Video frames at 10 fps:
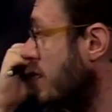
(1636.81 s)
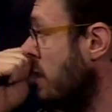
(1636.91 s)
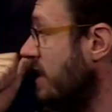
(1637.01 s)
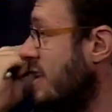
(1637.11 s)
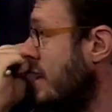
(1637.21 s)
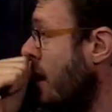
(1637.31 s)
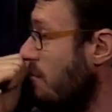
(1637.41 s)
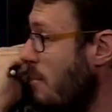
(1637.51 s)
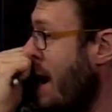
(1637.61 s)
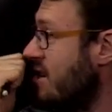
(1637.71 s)
So this is,
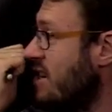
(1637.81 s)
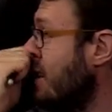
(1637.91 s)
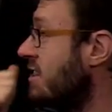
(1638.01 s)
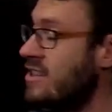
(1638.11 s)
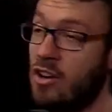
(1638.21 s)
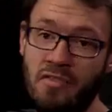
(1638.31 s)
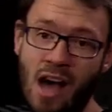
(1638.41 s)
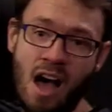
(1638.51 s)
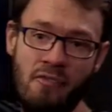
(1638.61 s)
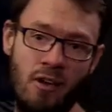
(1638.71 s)
I'm imagining this is sort of
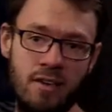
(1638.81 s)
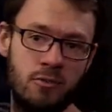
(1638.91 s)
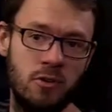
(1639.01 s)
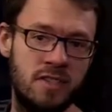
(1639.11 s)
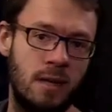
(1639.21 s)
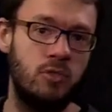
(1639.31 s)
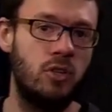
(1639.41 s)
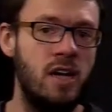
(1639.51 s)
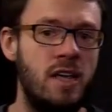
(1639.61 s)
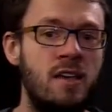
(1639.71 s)
halfway through some
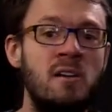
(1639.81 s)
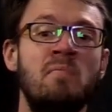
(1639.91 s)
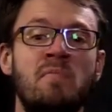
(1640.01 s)
tree.